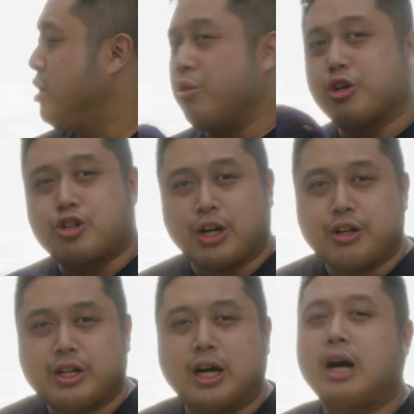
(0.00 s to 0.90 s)
When you're drying
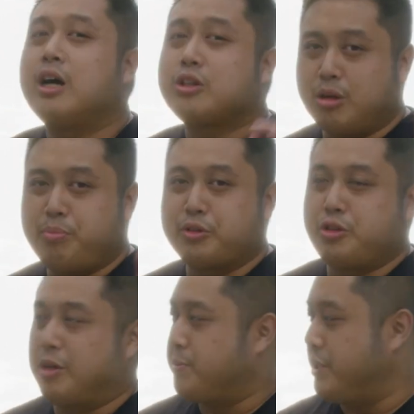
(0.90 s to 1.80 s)
your car, don't put
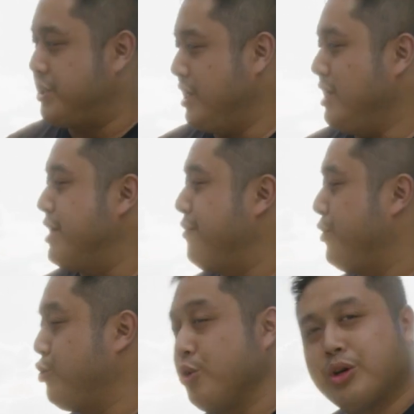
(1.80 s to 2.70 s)
too much pressure. And if you
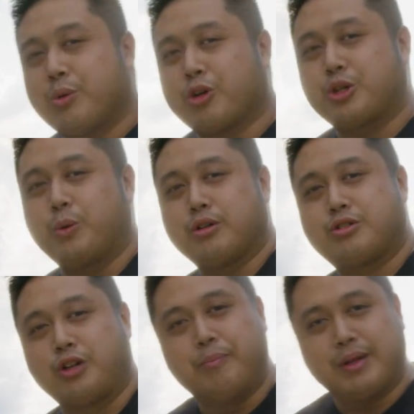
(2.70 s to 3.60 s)
do wanna wash your wheels,
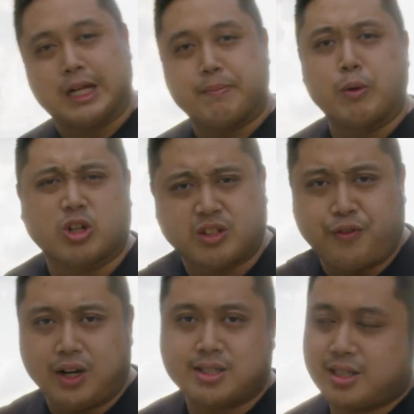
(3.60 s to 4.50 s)
don't be like me, wash it
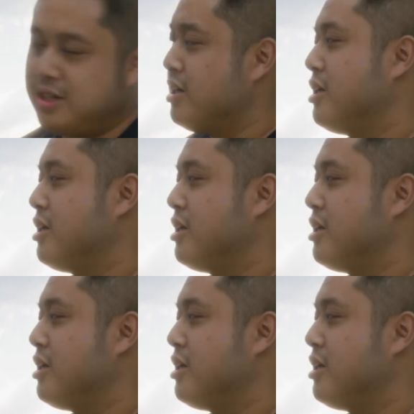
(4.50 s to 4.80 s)
first.